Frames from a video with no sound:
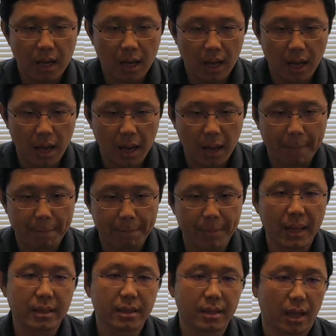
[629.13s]

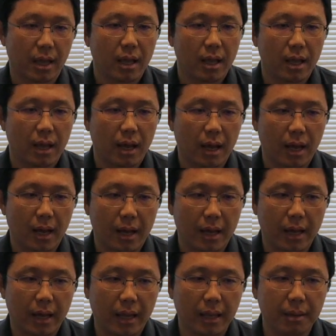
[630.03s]
But
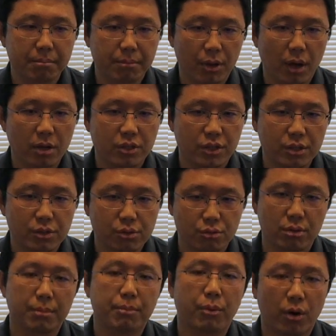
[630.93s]
in blockchain
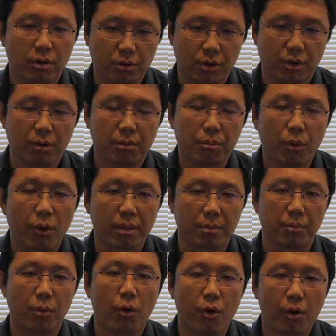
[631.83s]
3.0, more
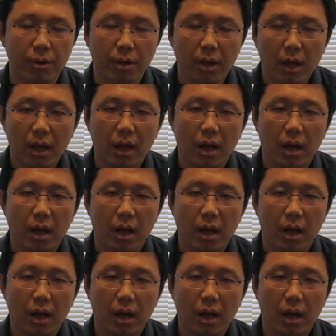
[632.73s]
and more